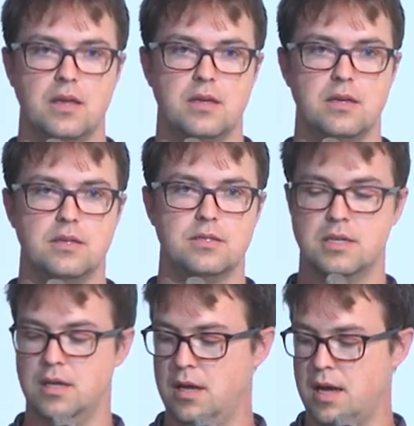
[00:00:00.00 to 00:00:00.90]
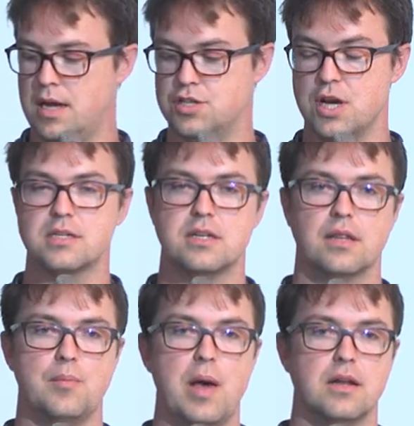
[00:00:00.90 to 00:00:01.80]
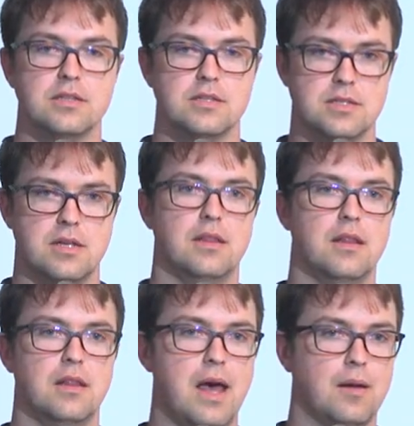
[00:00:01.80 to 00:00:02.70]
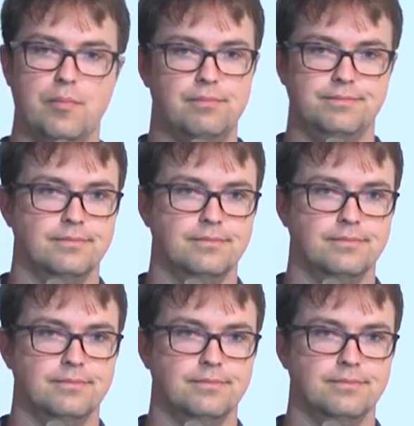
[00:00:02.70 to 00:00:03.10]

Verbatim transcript: is adjusting the balances in that